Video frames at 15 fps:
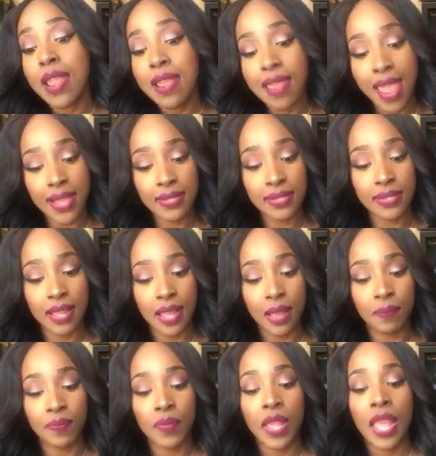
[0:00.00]
Next
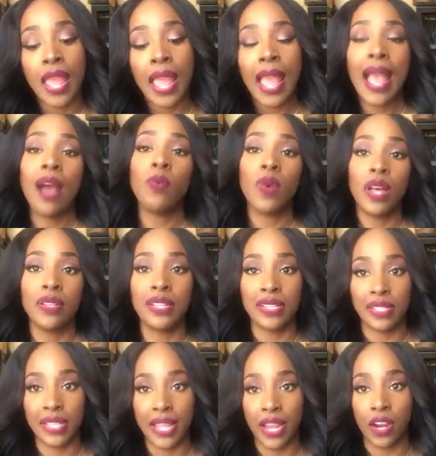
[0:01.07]
up, how well
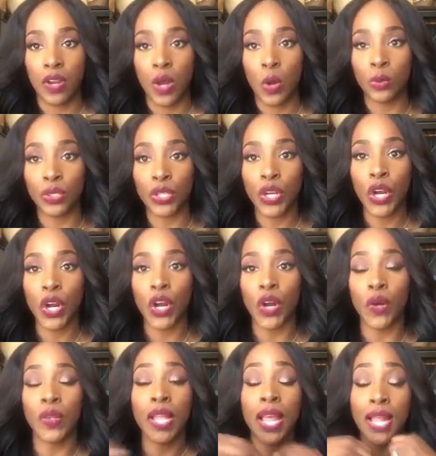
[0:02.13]
does the hair hold a
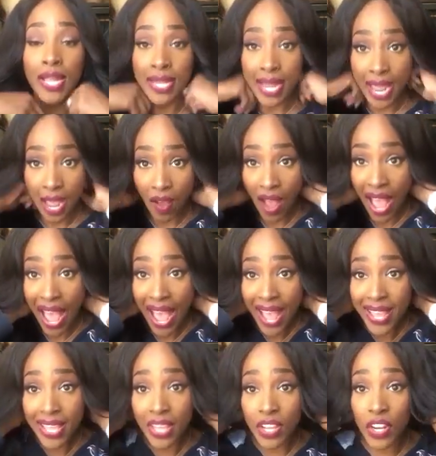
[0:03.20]
curl? Now,
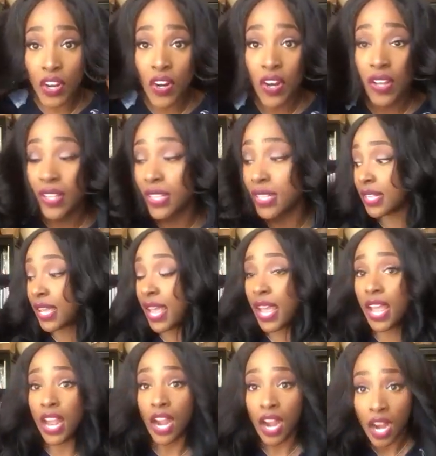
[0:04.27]
I can curl
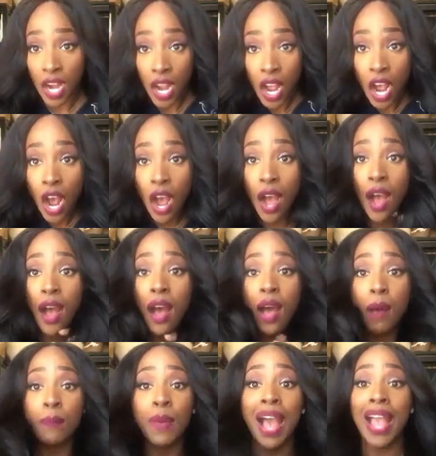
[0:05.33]
hair.
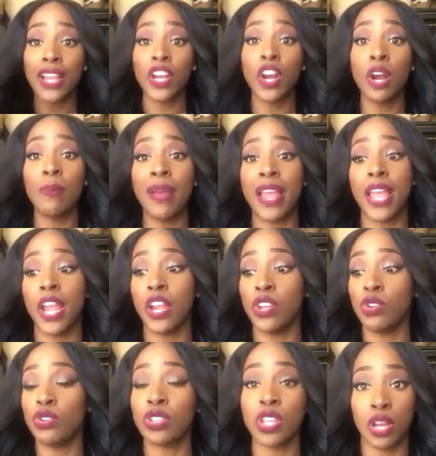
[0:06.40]
I curl my hair
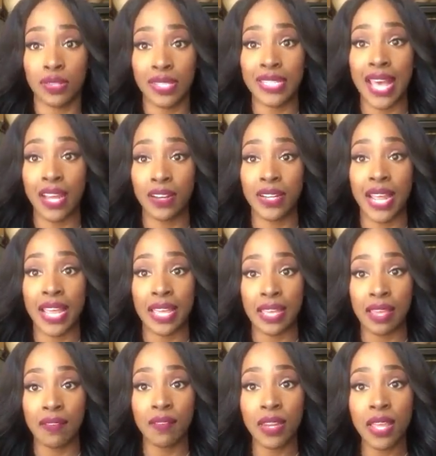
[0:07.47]
usually on Saturday
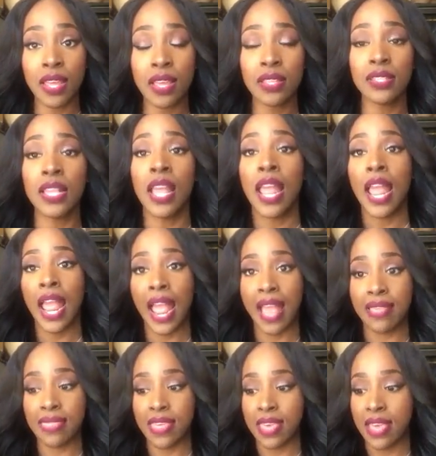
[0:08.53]
evenings,
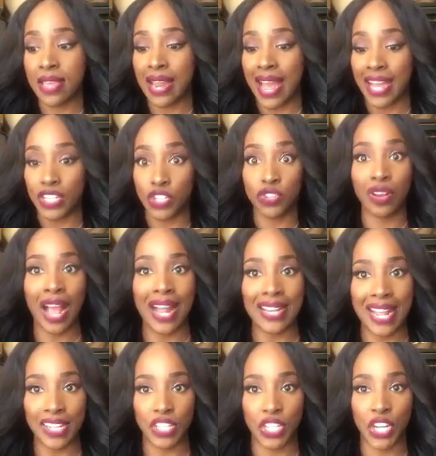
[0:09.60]
and then I try
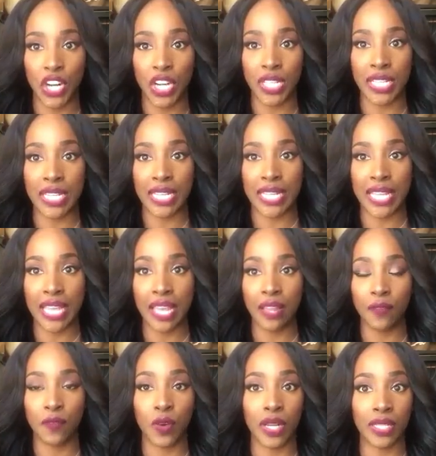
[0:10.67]
not to curl it
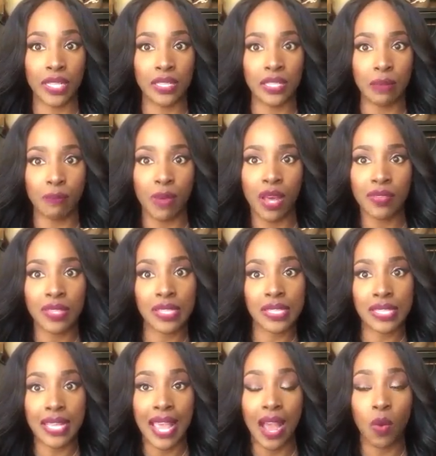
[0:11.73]
again for at least a month to
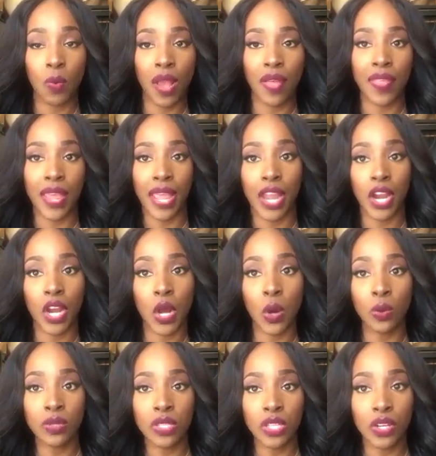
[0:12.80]
see how well the hair
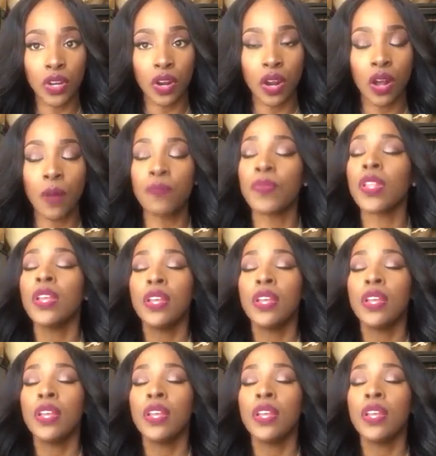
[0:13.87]
holds the curl.